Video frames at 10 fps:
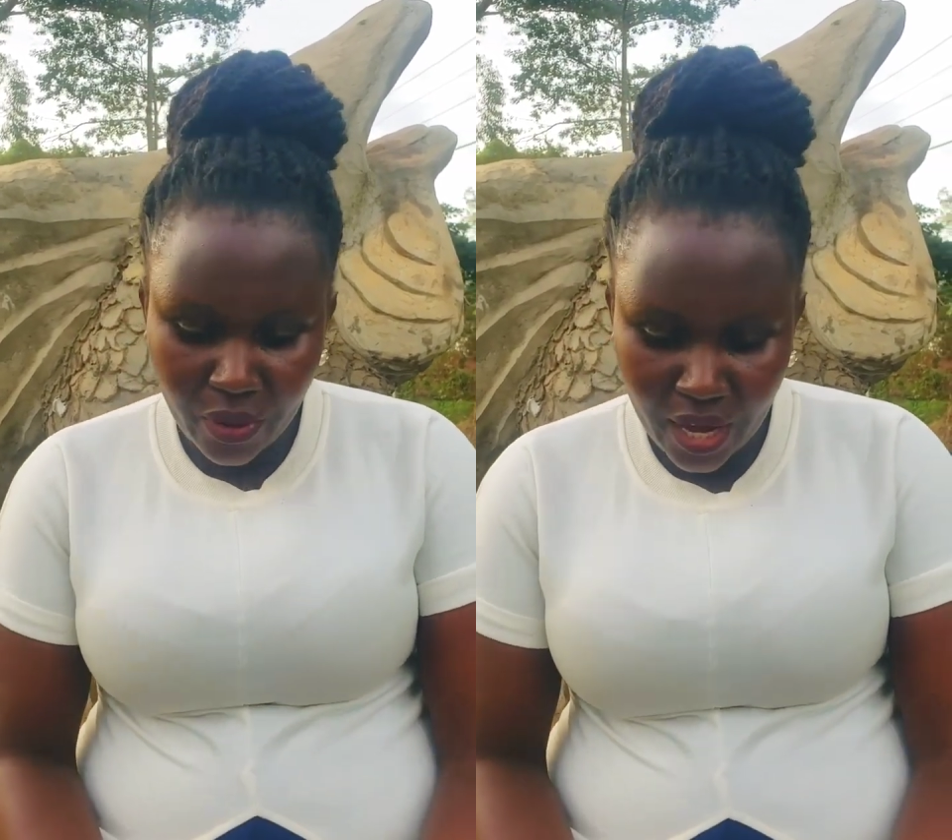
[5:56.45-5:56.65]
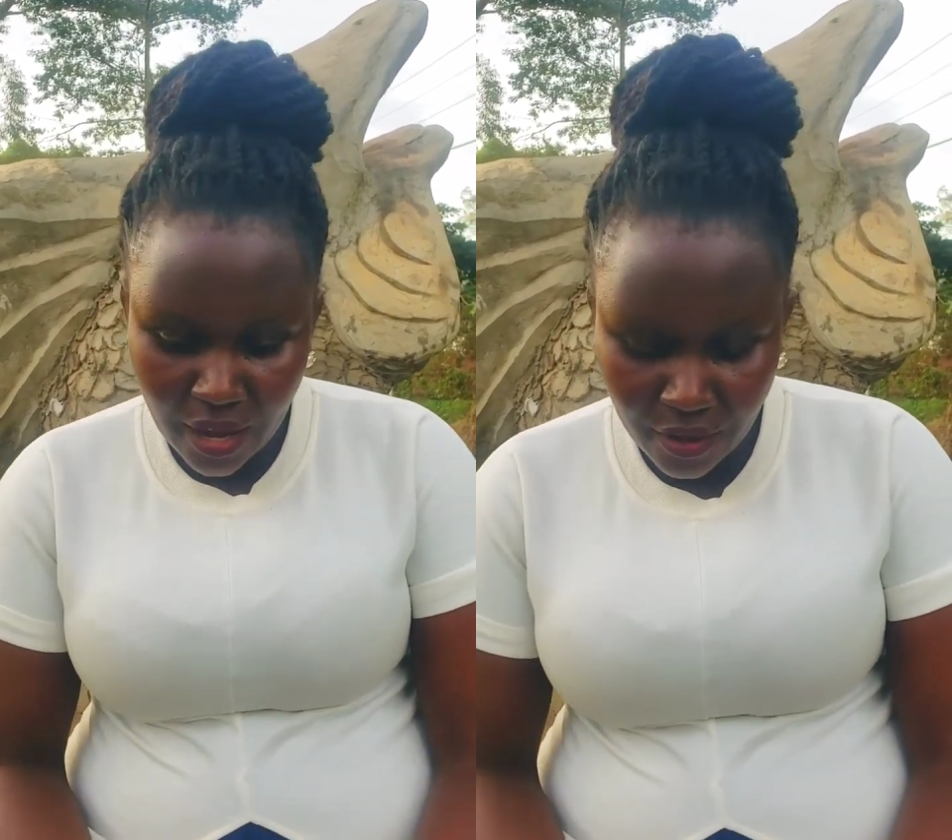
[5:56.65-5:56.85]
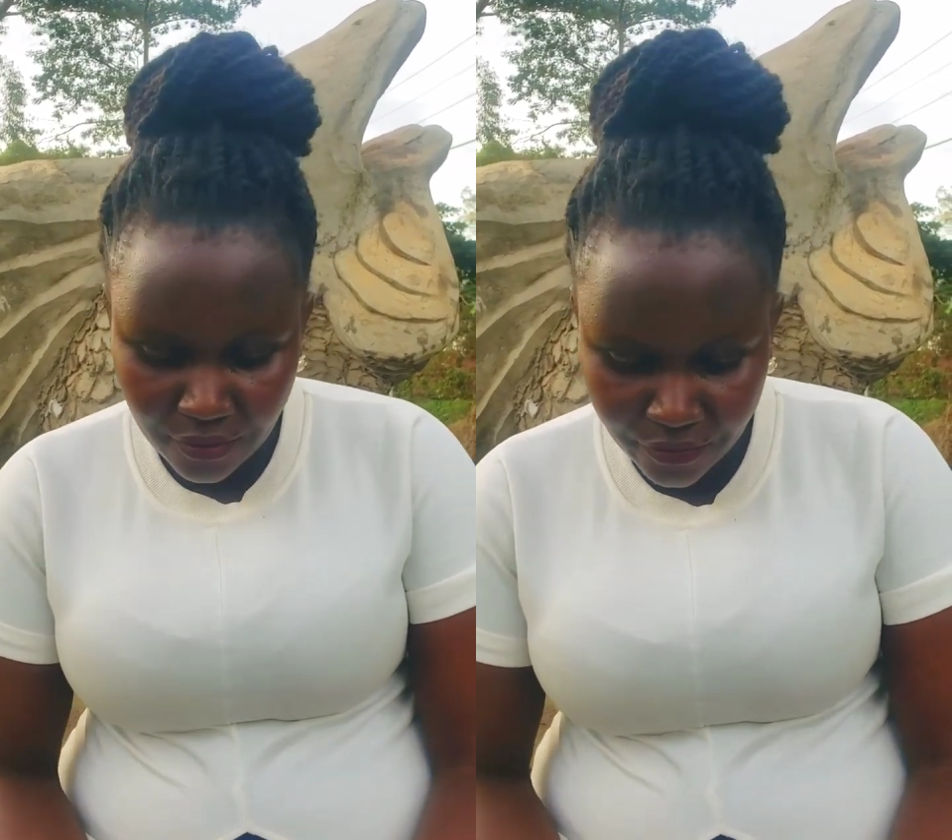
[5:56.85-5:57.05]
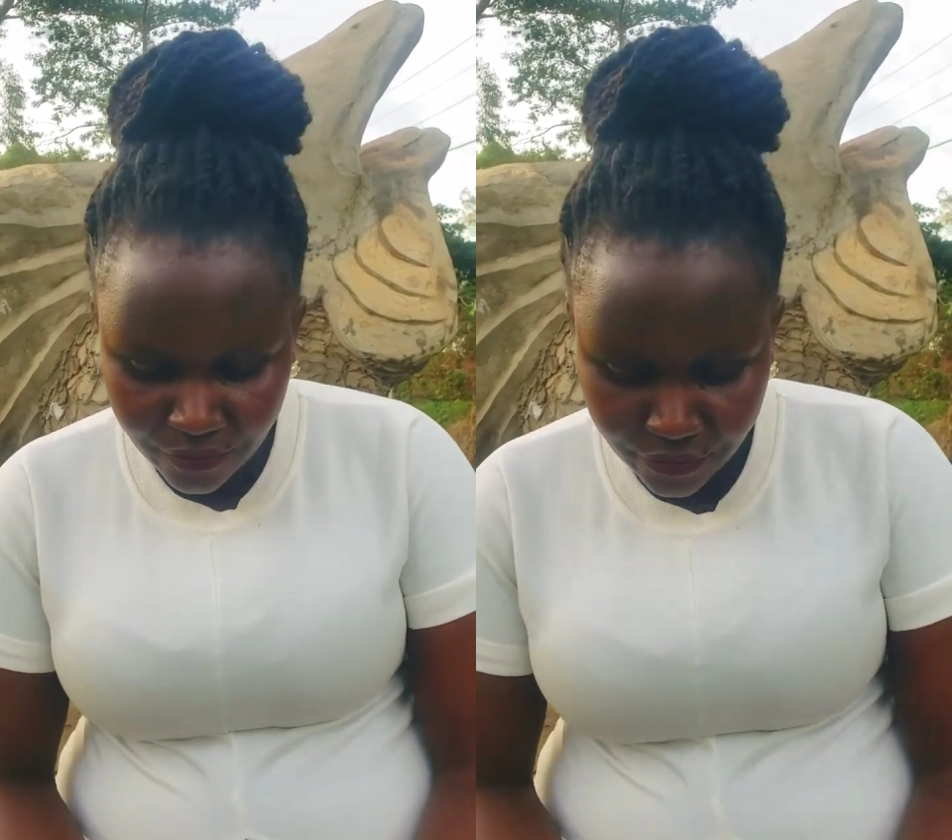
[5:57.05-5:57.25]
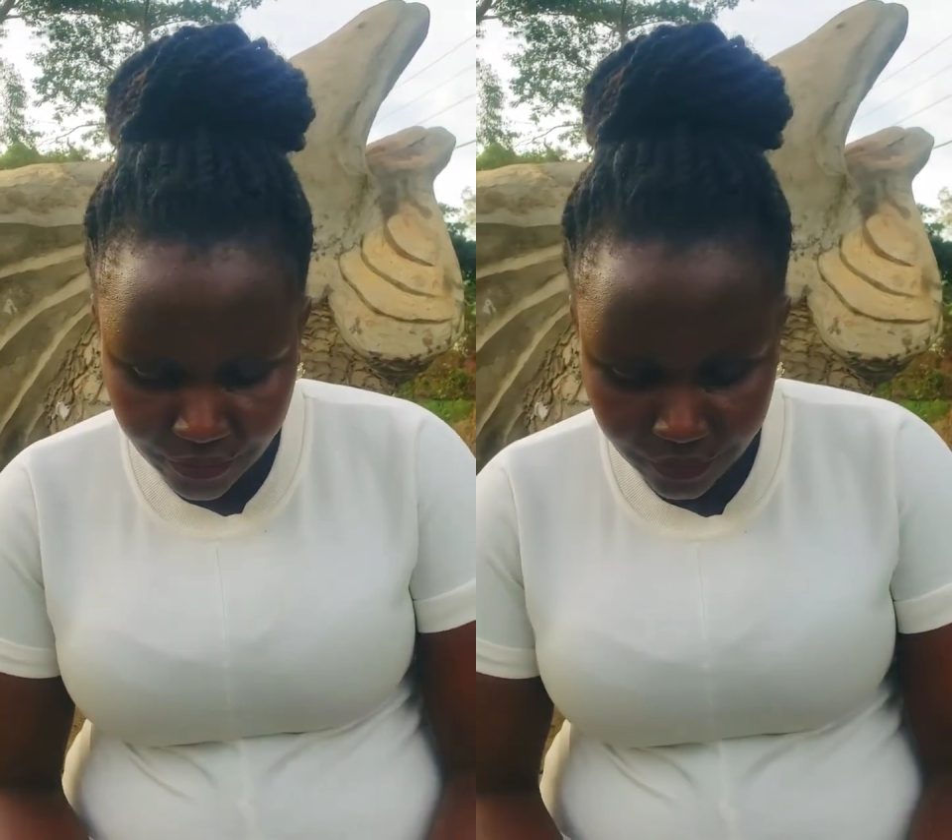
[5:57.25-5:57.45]
have
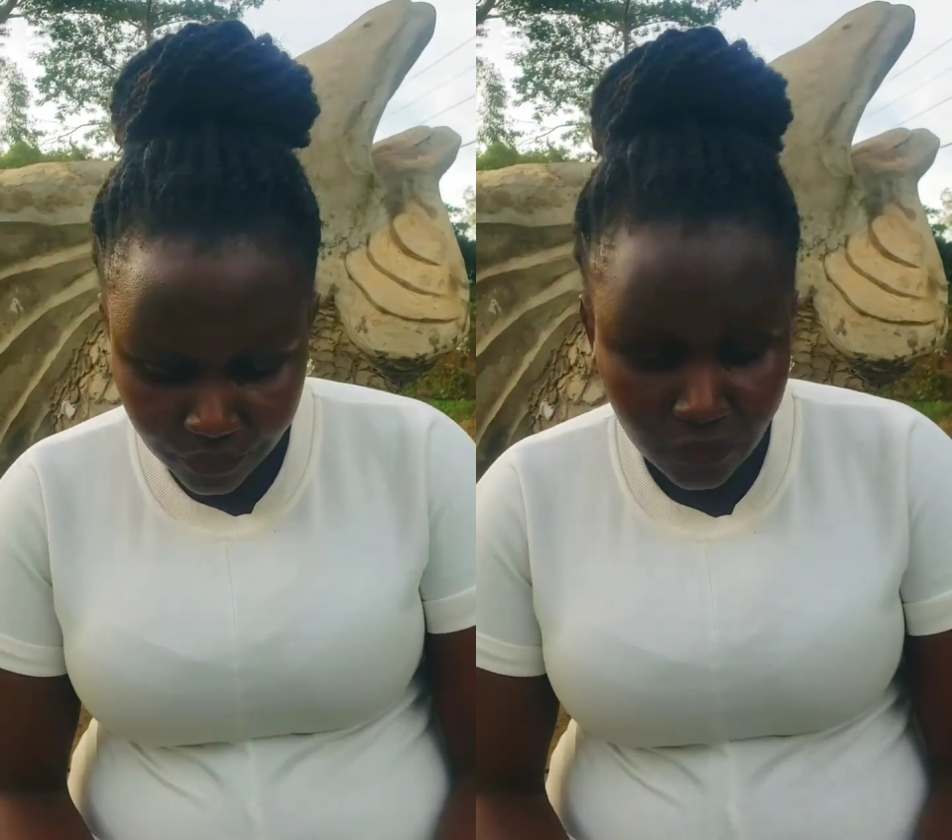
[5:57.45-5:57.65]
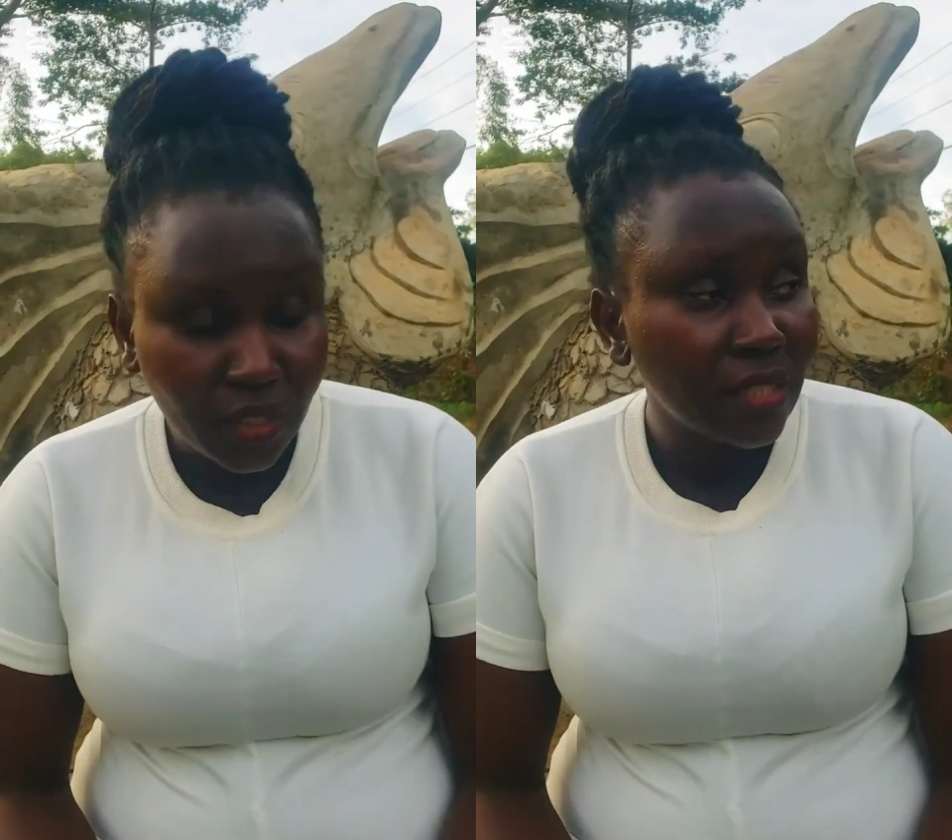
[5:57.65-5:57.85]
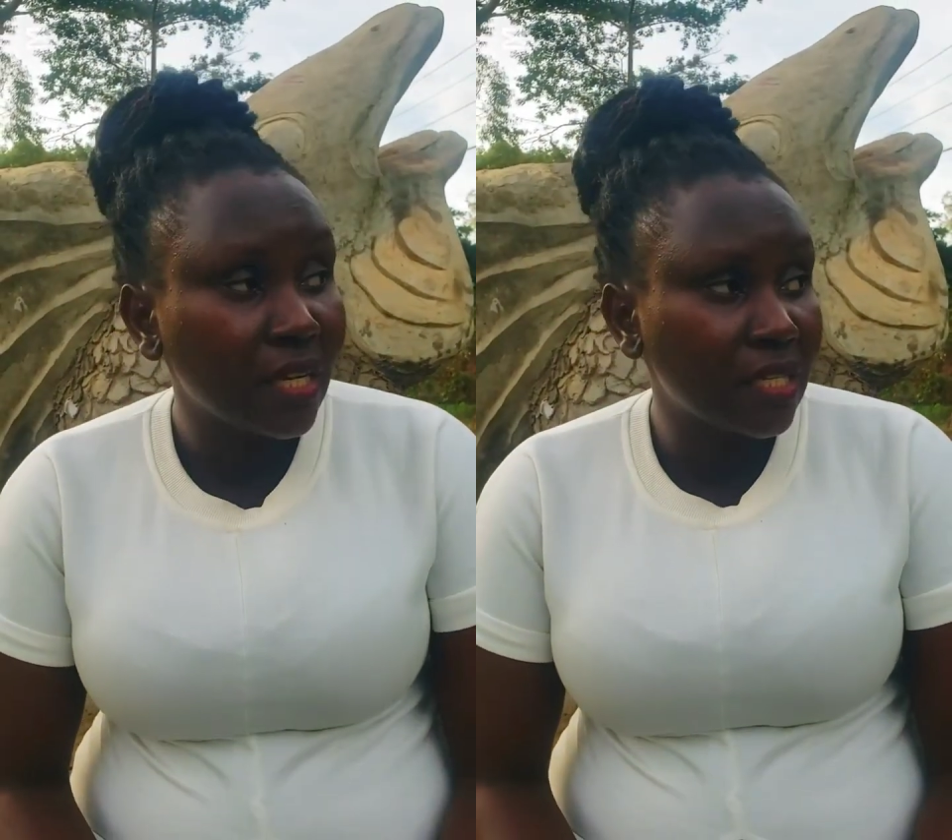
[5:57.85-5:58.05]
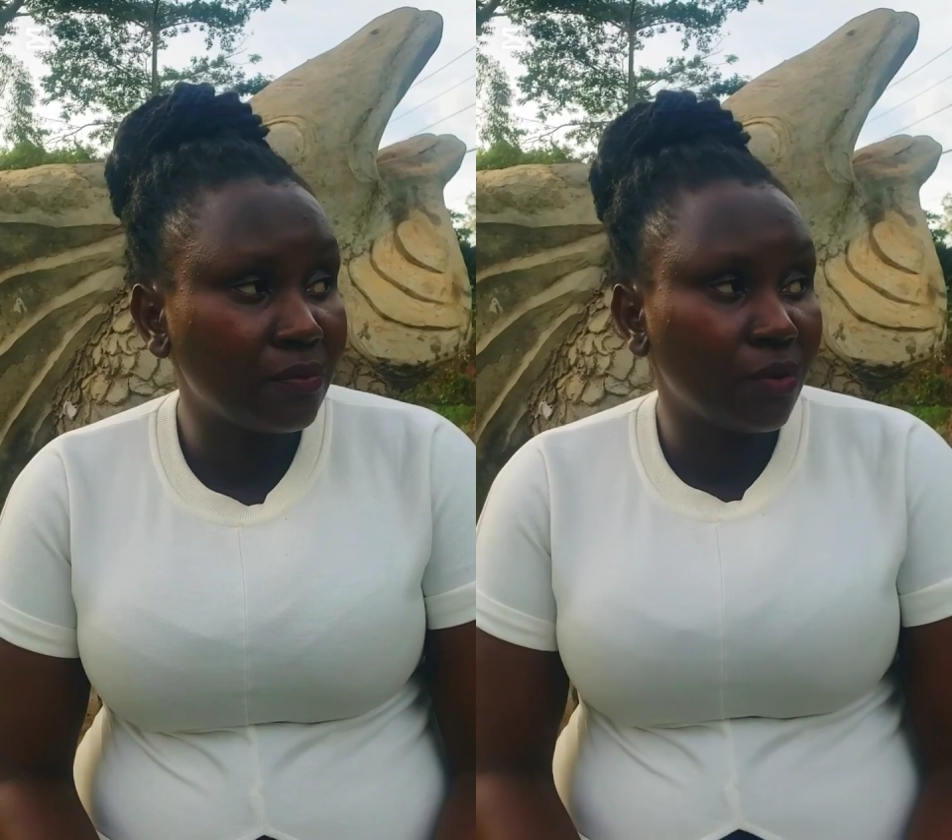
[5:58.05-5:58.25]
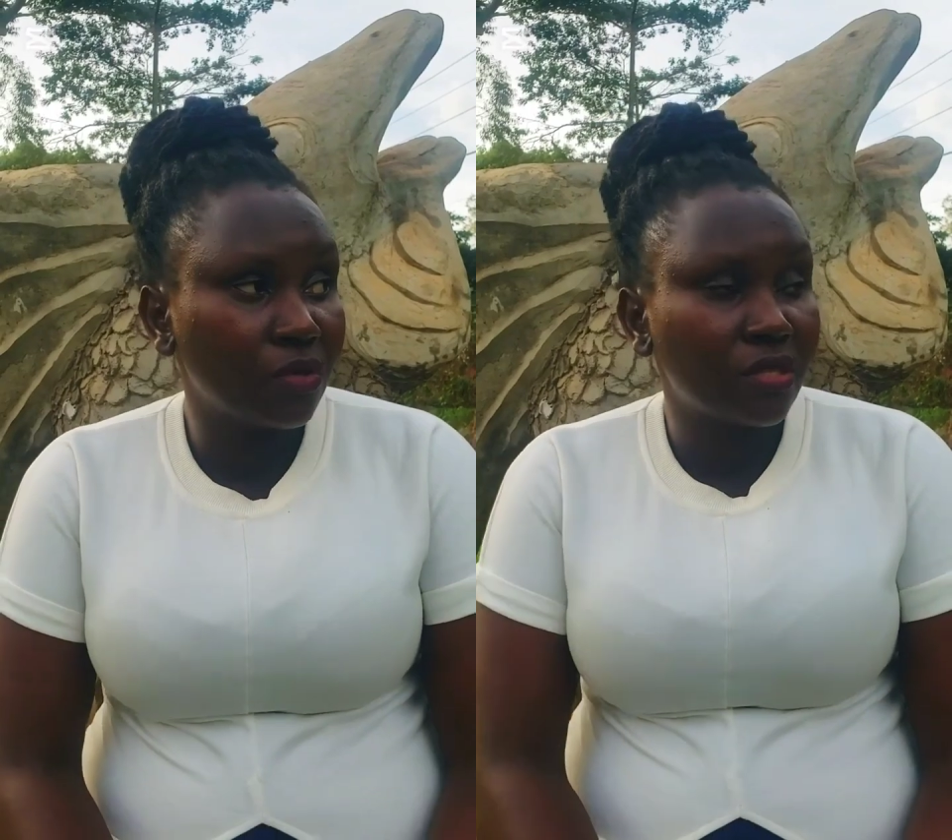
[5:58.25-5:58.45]

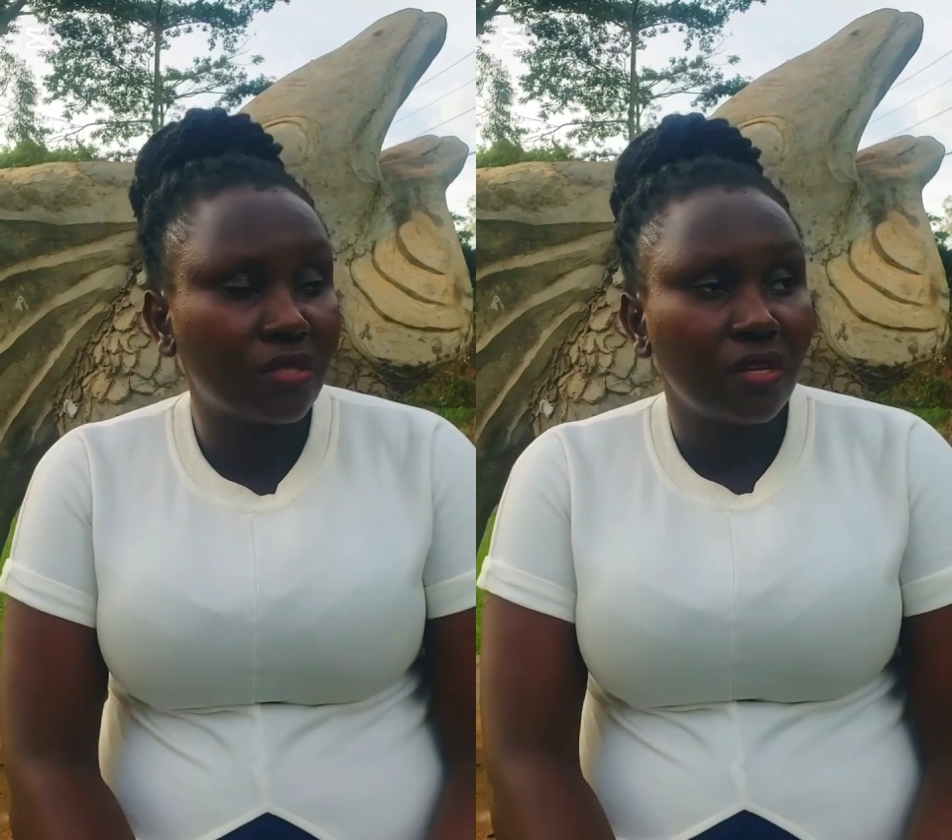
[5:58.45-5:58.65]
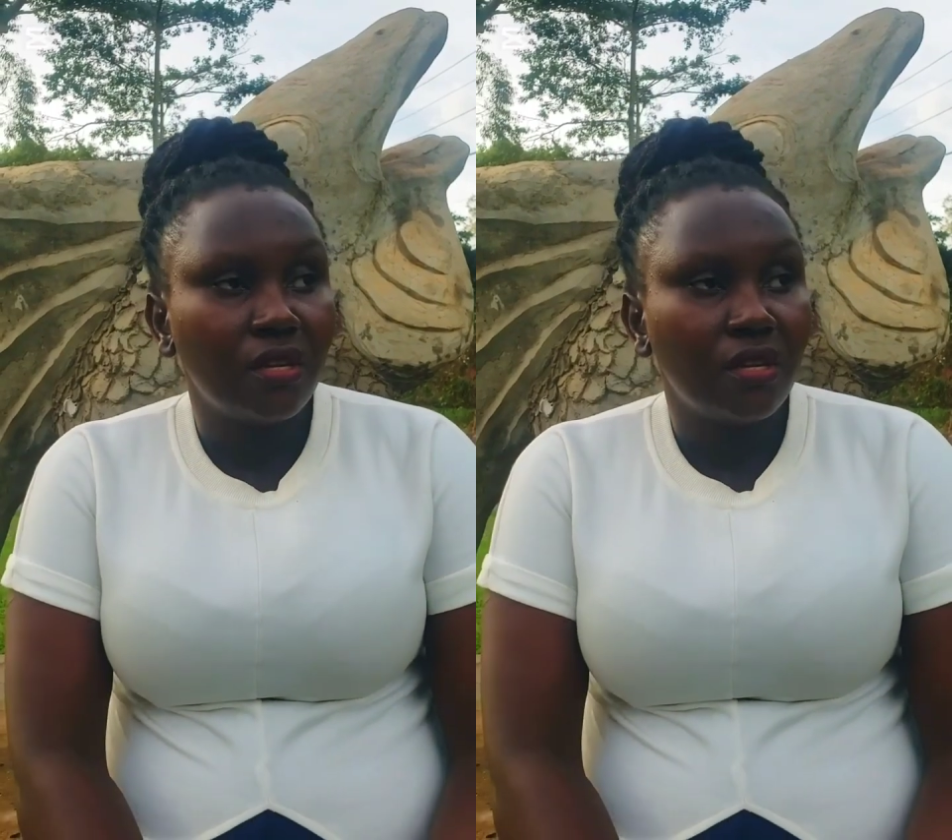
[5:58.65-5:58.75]
textbooks.